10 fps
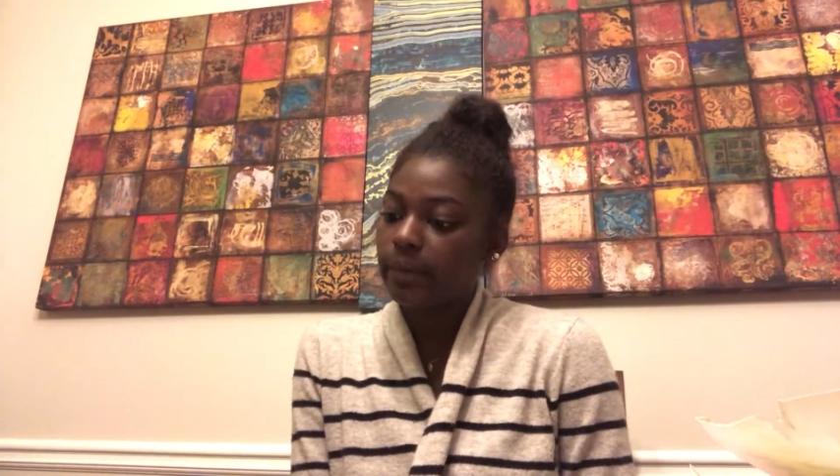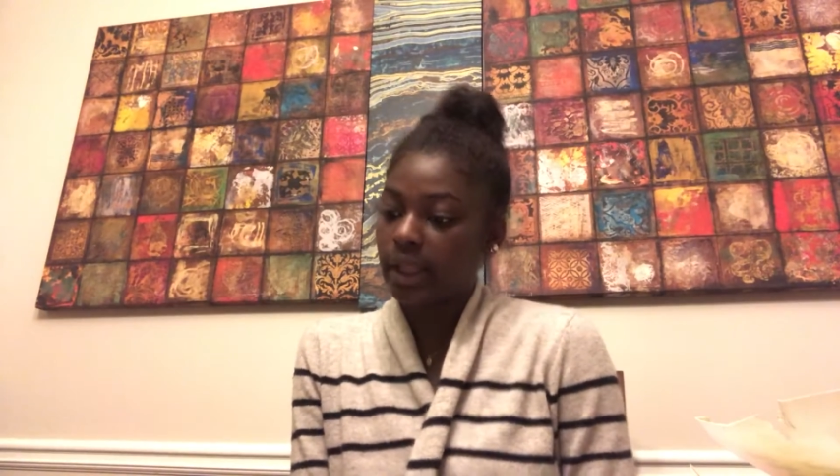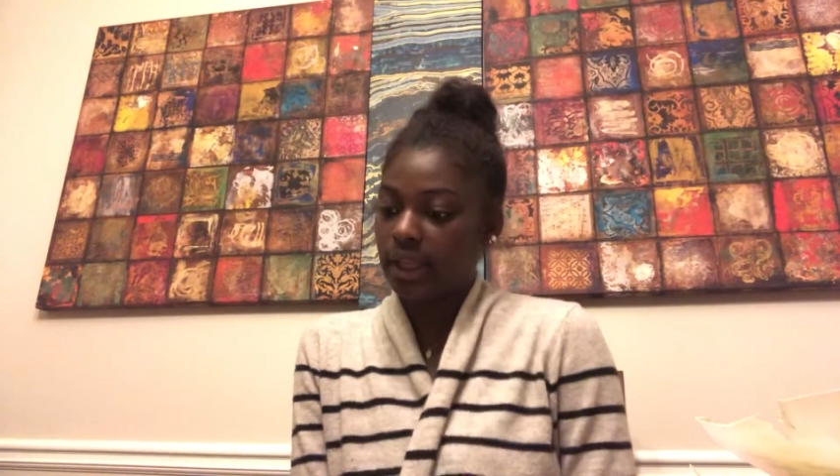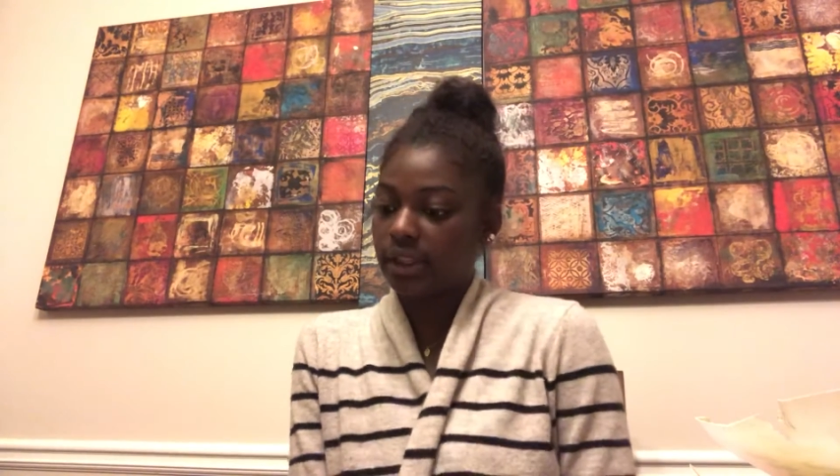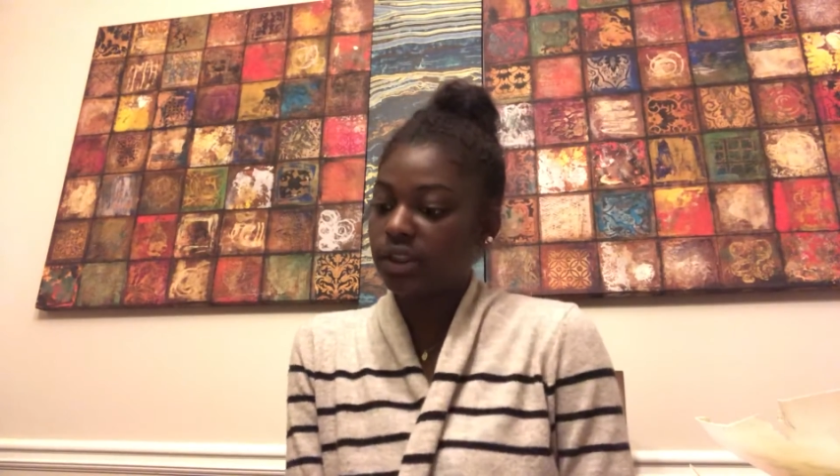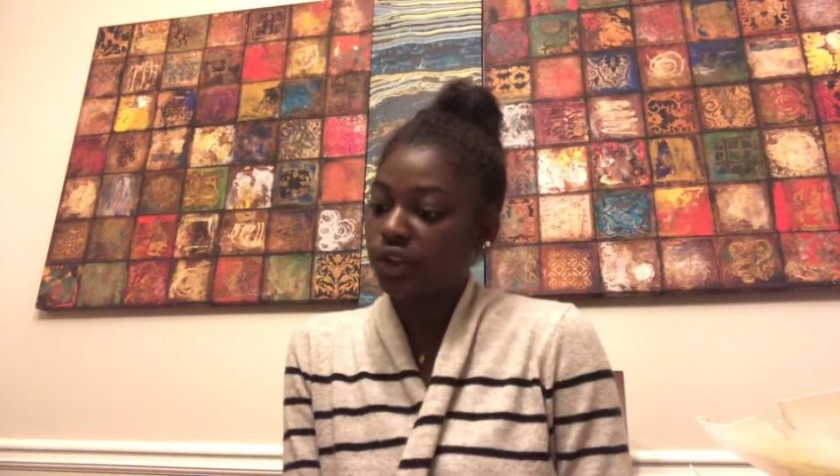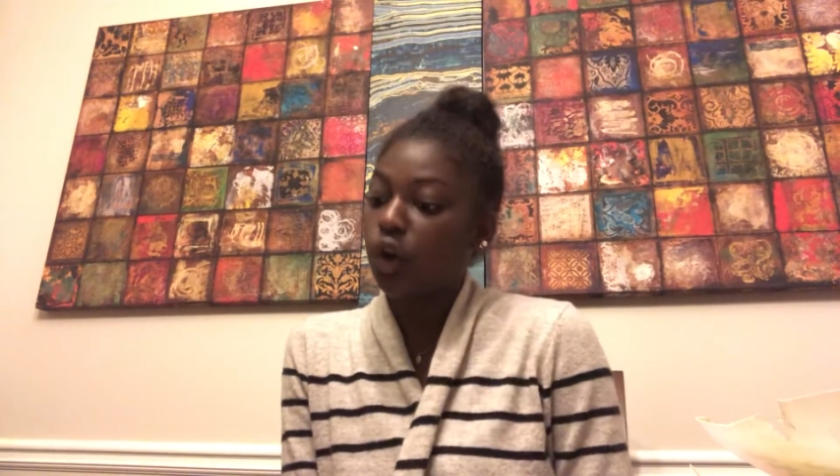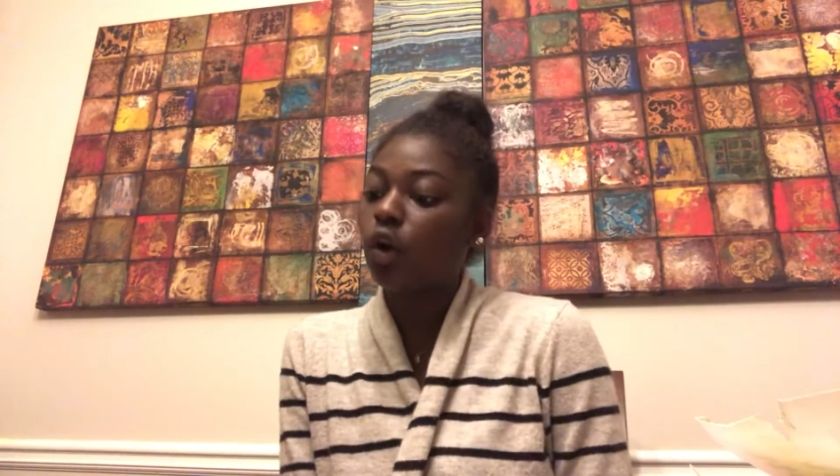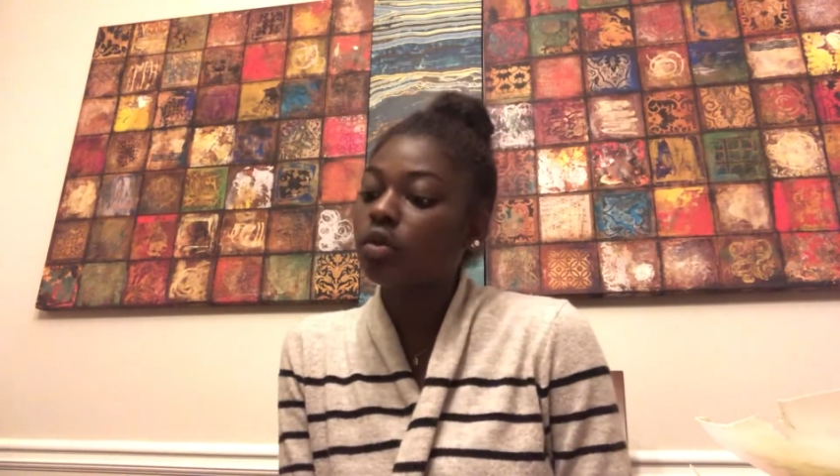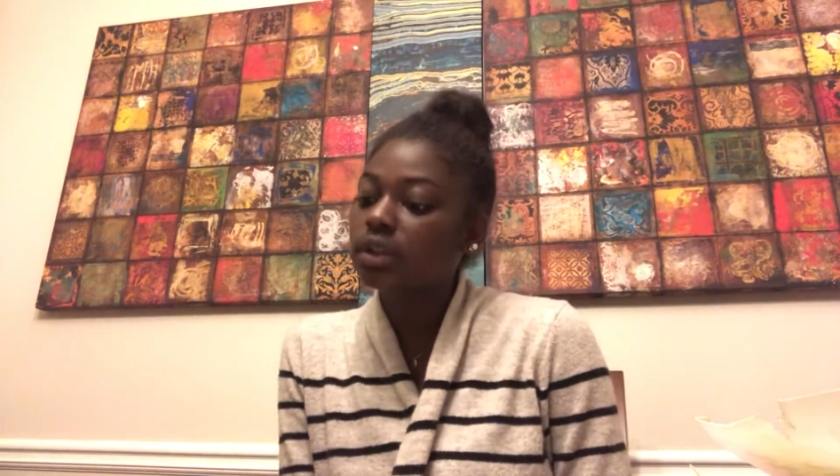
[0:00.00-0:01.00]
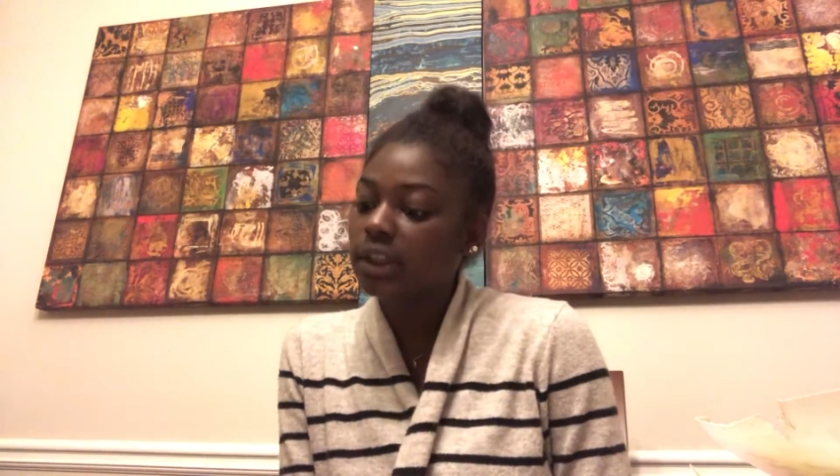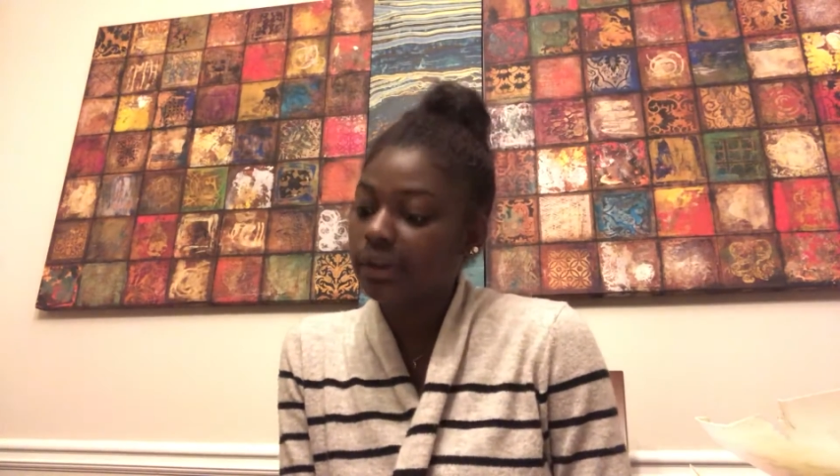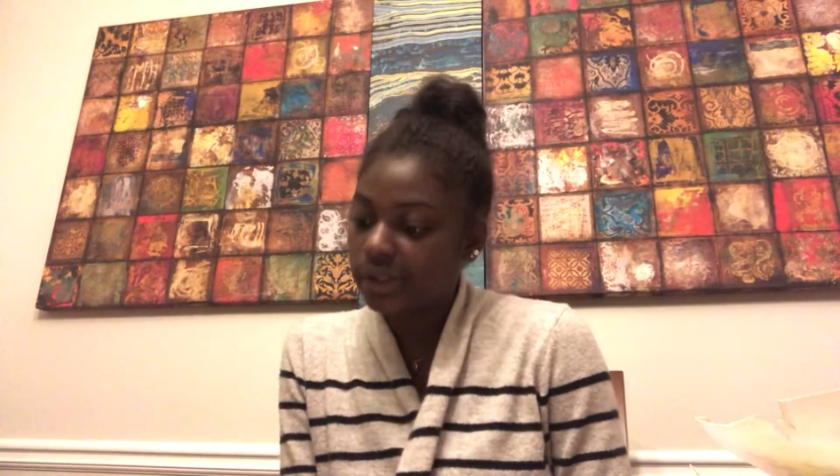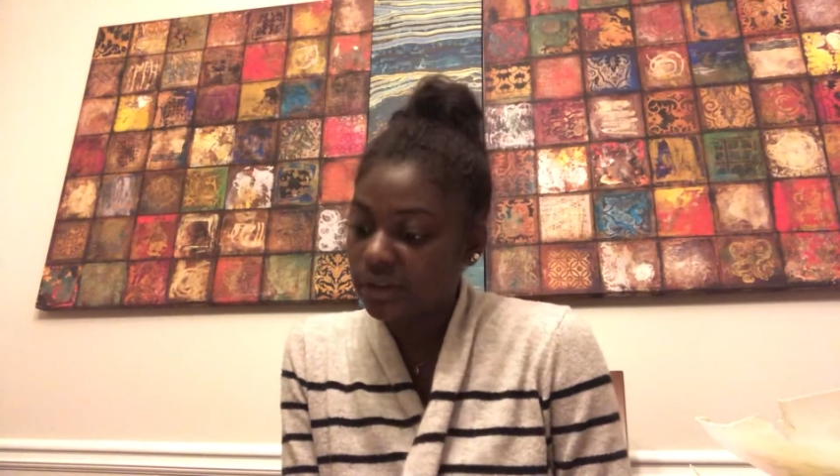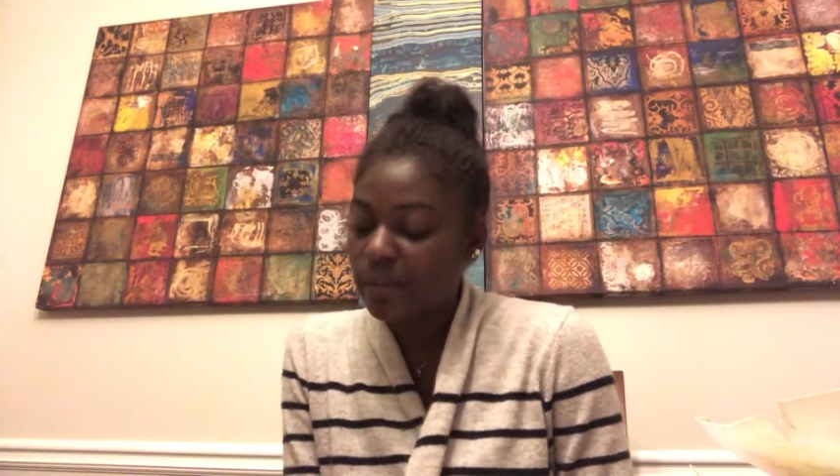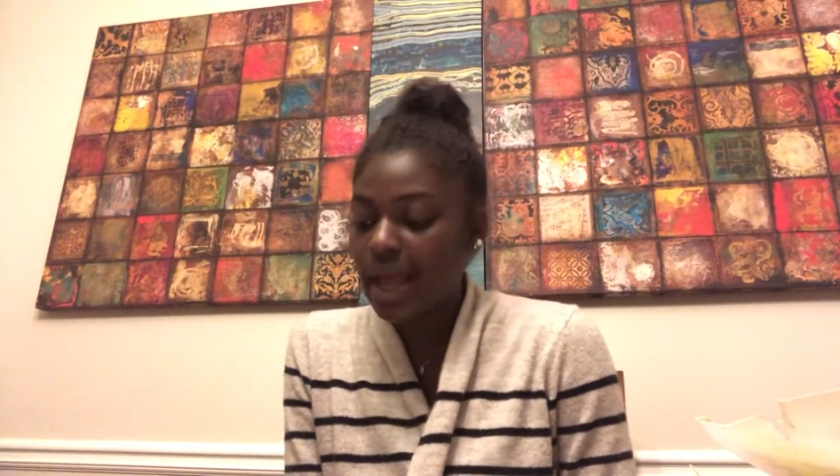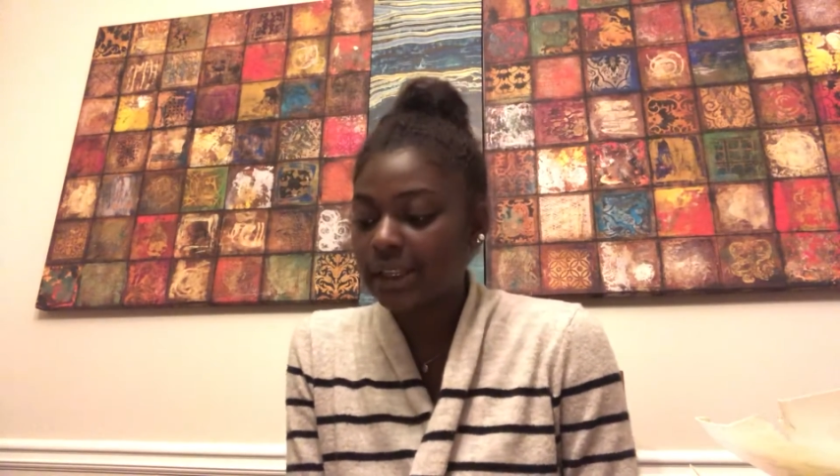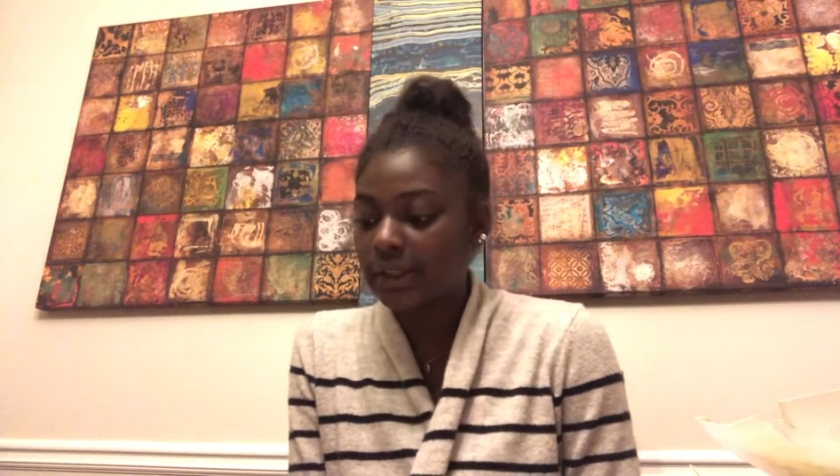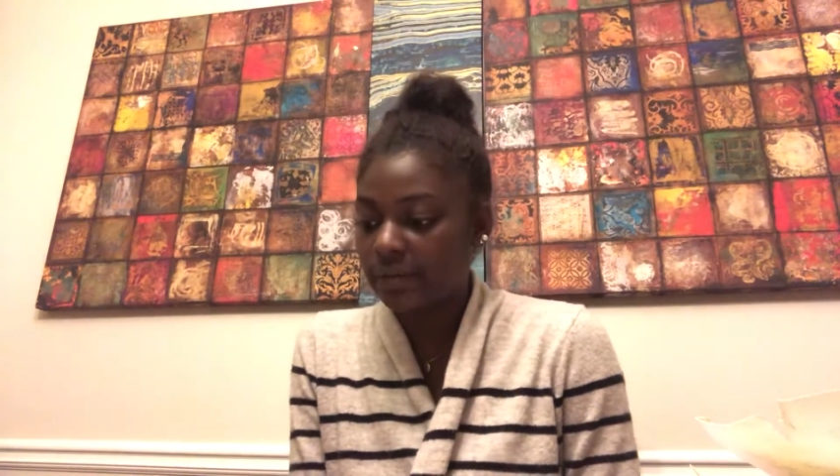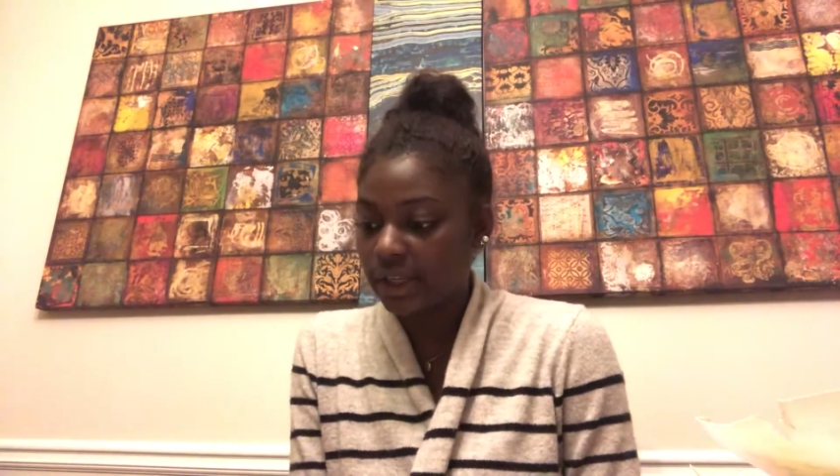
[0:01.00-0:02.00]
is the whole series of past
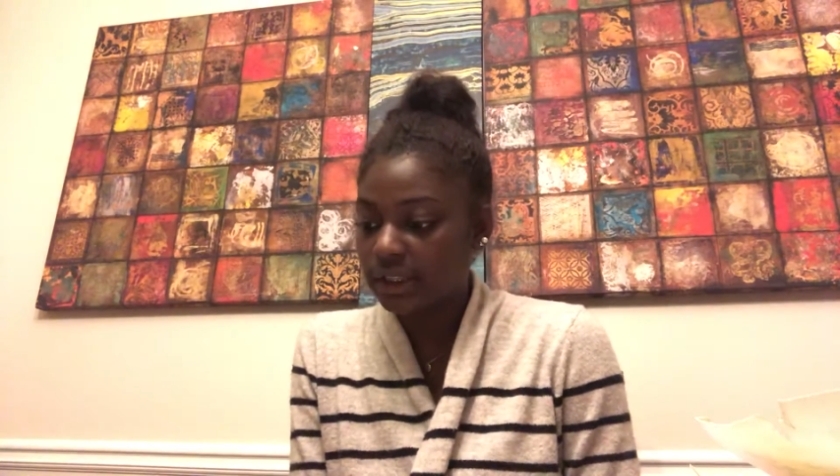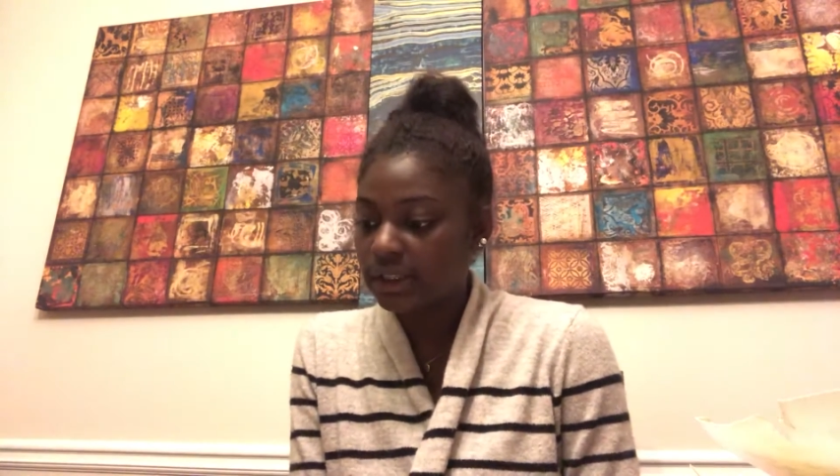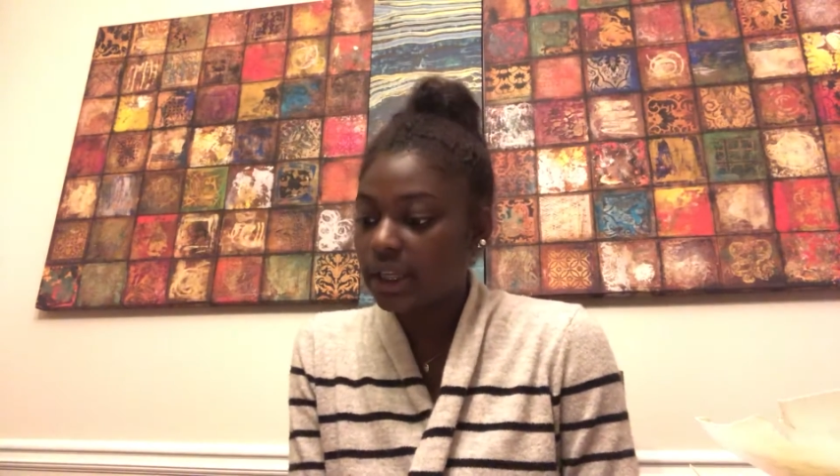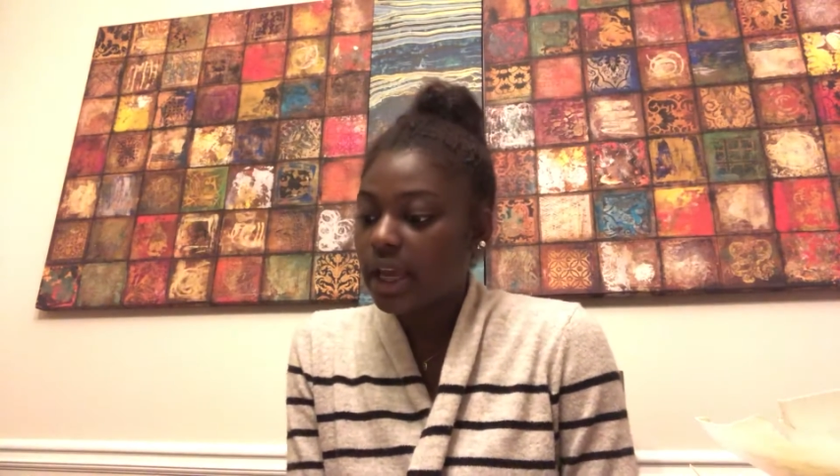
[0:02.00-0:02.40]
events